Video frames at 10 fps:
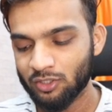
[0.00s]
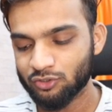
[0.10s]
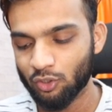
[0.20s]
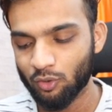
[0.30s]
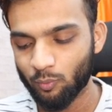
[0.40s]

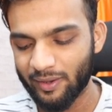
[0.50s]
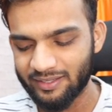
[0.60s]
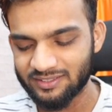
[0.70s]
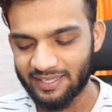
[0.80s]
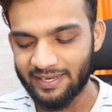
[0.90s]
So where
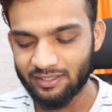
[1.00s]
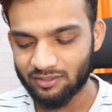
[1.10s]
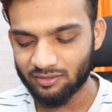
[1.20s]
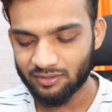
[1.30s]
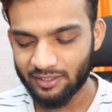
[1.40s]
is
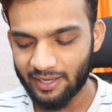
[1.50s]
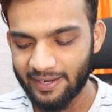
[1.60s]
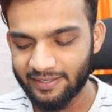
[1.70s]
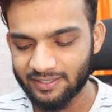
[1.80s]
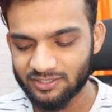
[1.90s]
8?
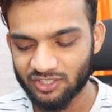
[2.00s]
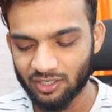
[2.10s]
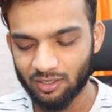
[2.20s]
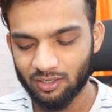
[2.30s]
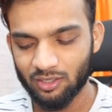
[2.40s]
8 is
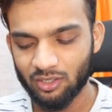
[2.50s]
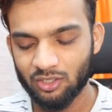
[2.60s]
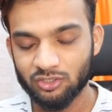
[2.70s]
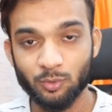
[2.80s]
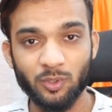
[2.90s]
here. So